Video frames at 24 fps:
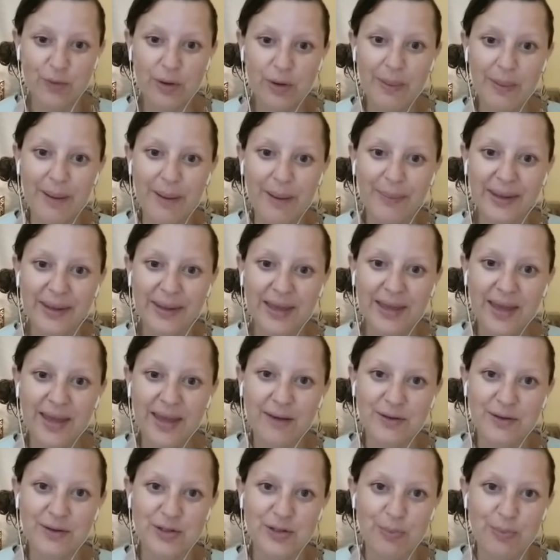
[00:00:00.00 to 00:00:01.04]
about being here
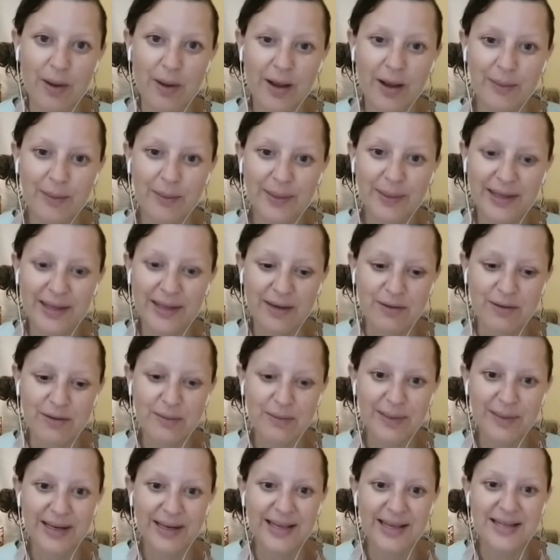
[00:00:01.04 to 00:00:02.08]
in Dubai, being here in the
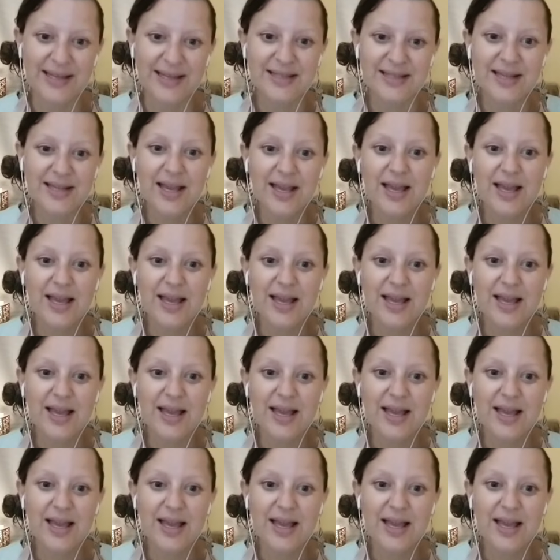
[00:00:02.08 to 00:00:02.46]
Middle East,